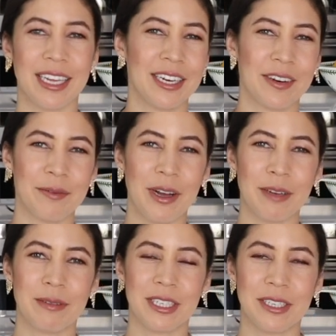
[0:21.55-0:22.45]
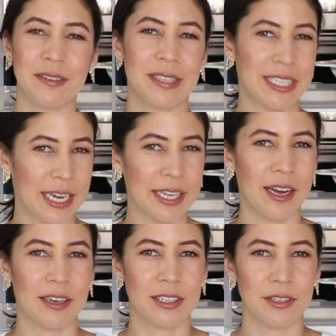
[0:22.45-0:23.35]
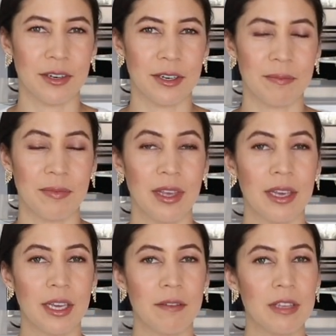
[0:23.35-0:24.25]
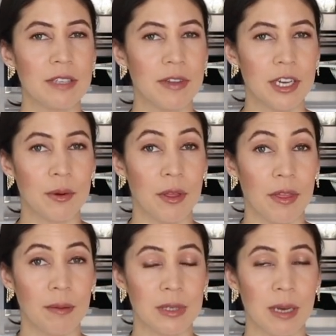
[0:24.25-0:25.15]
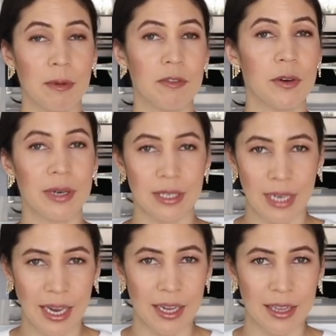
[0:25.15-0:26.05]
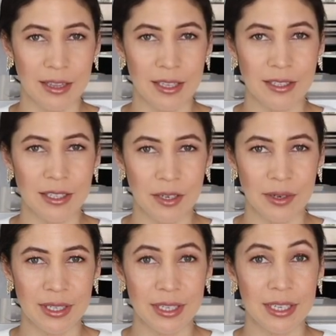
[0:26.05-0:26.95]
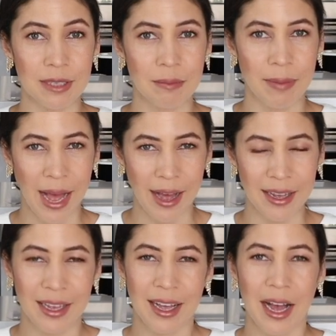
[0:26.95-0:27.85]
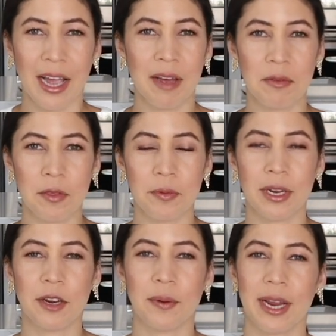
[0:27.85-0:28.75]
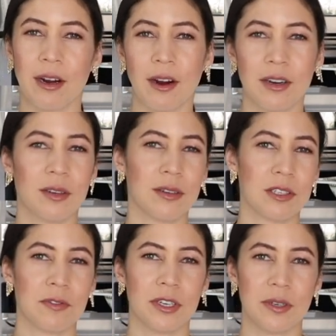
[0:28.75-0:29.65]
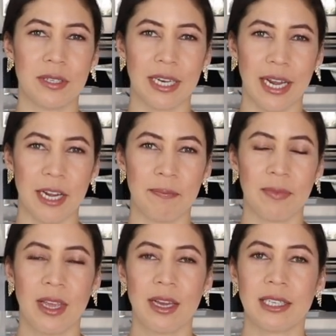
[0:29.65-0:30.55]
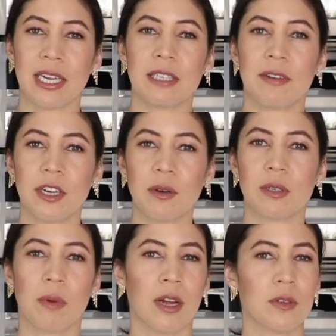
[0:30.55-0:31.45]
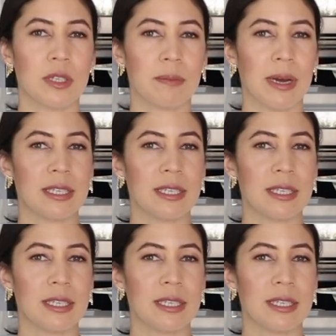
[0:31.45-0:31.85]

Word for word: here and welcome to The Daily Connoisseur. Give this video a thumbs up if you're excited that this series is back. I have 3 great articles for you today. Today's video is brought to us by